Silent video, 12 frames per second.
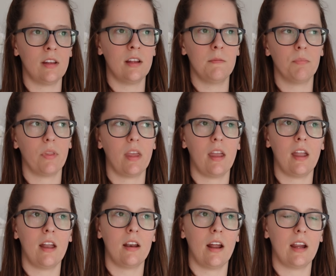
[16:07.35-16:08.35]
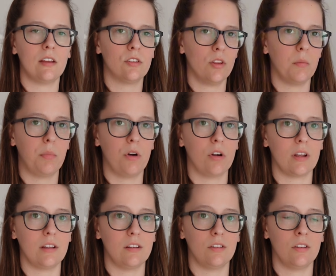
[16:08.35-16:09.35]
it, and I guess the book
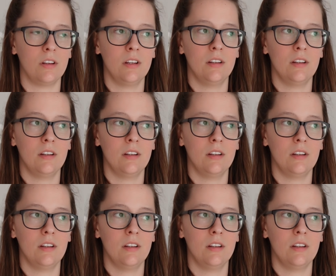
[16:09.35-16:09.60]
is